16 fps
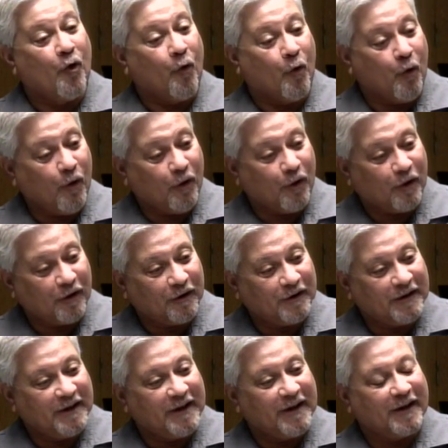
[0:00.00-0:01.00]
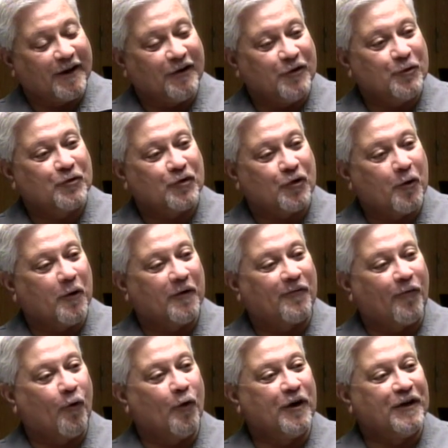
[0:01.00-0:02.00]
Or can you score
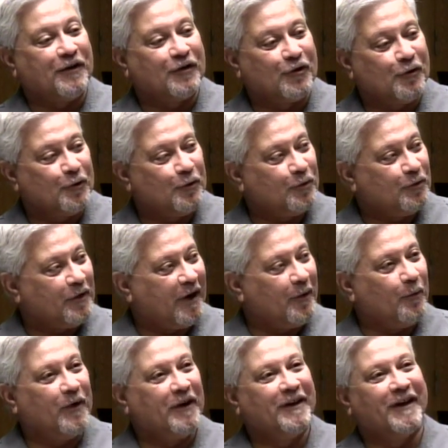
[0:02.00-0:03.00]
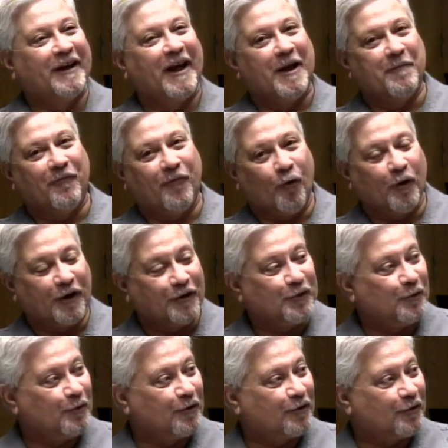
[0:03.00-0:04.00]
42 and win the game
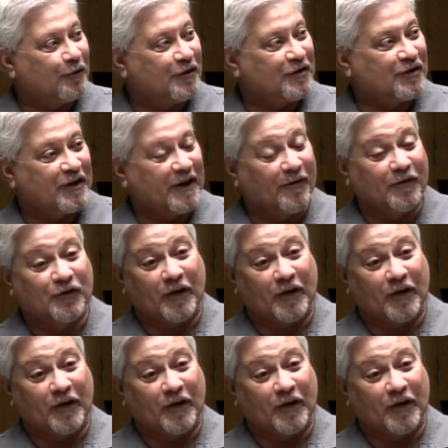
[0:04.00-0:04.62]
42-37?